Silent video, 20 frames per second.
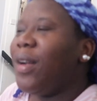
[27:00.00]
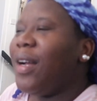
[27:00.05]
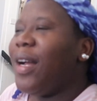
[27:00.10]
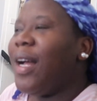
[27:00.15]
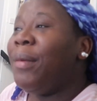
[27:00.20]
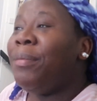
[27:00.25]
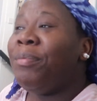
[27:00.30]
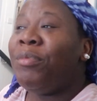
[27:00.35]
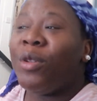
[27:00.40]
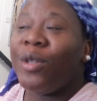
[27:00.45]

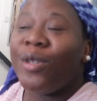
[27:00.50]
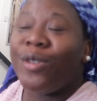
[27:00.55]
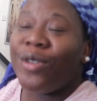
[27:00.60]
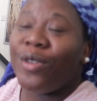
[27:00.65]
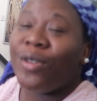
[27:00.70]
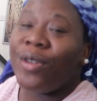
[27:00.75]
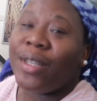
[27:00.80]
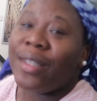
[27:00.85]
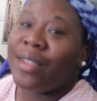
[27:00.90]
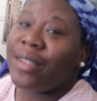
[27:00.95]
I'm not
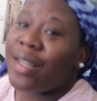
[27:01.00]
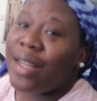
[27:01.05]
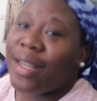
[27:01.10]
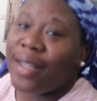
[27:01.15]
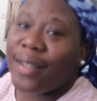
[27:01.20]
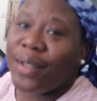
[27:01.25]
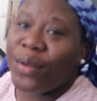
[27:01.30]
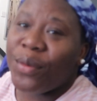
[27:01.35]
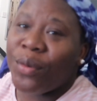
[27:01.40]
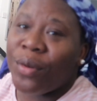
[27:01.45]
sure
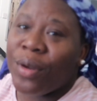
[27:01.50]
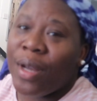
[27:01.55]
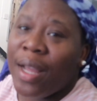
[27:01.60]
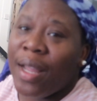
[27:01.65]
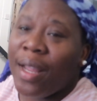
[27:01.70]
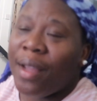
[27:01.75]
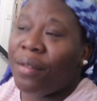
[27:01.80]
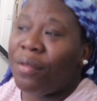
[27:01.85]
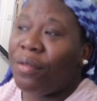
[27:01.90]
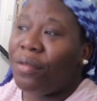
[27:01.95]
exactly what I
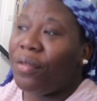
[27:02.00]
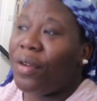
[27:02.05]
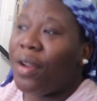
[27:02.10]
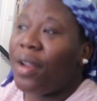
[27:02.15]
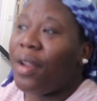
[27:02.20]
have